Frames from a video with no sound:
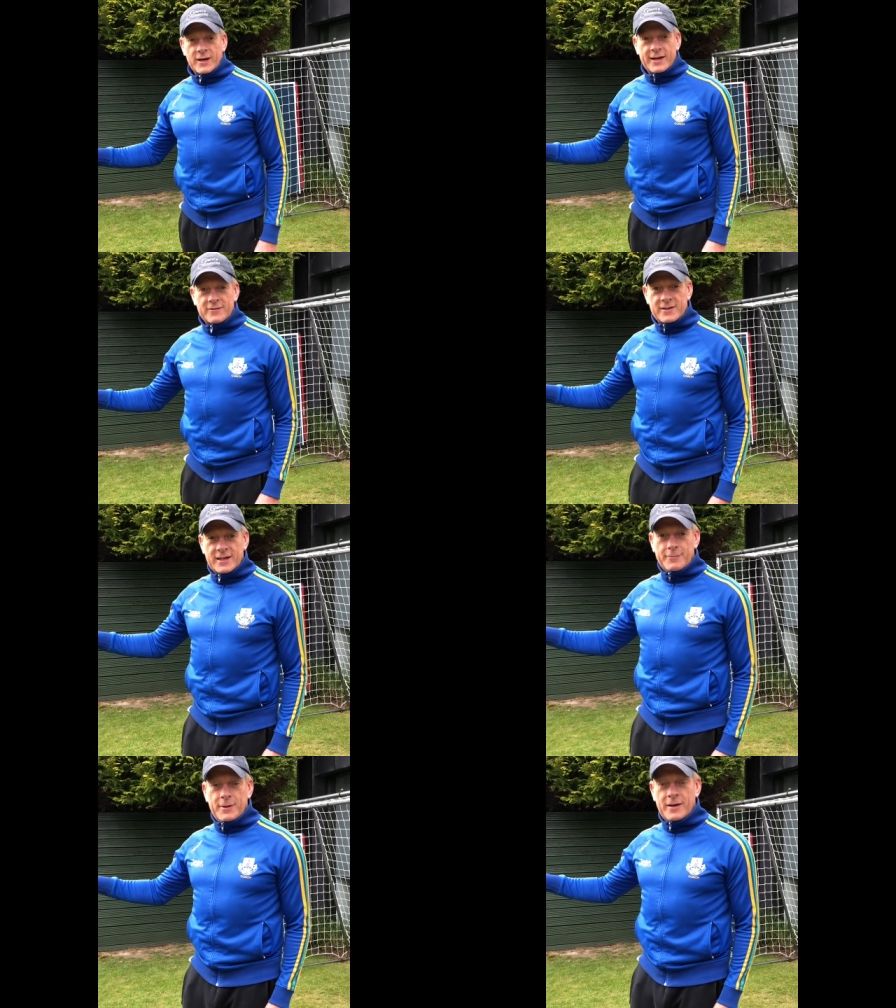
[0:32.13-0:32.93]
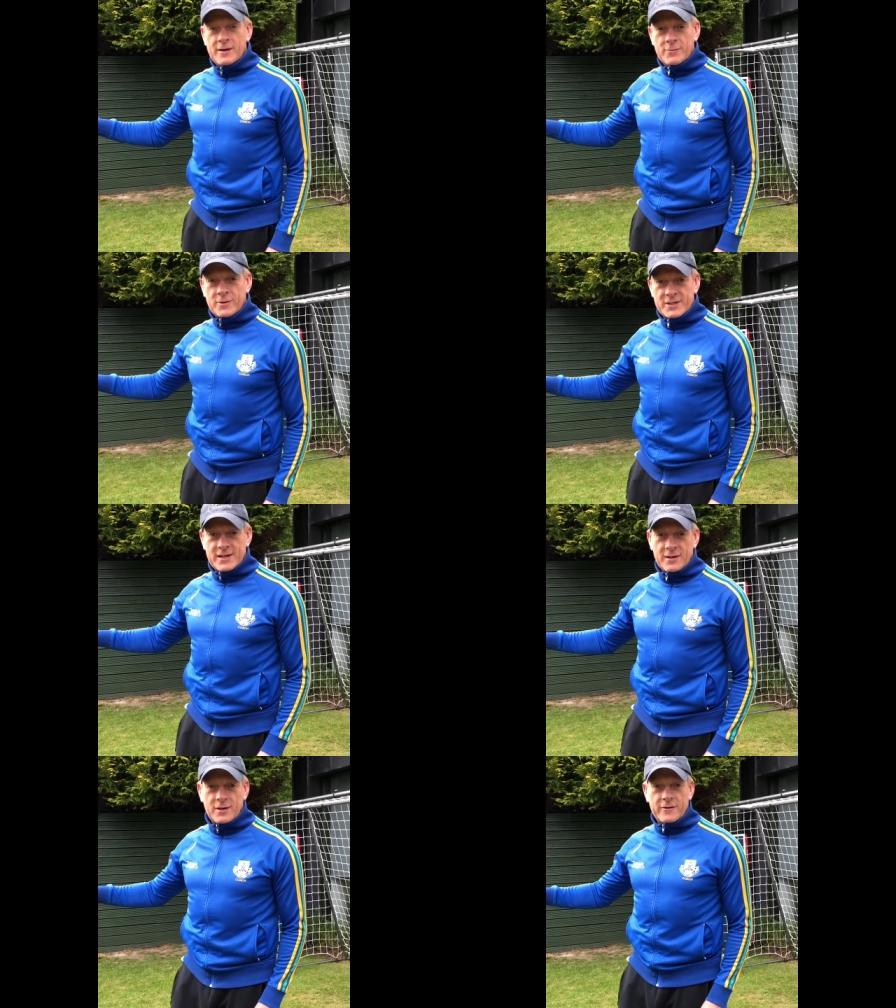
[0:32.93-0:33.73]
I have to tip. I'm going to
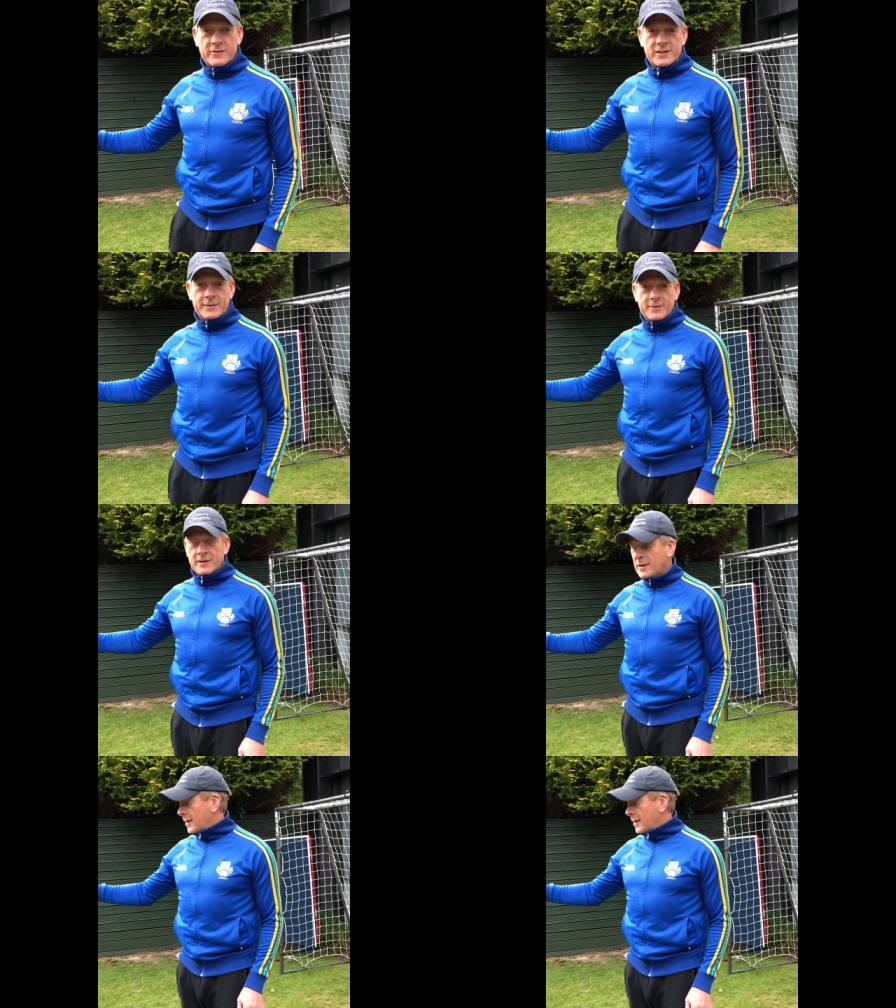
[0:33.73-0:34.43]
start off with tipping.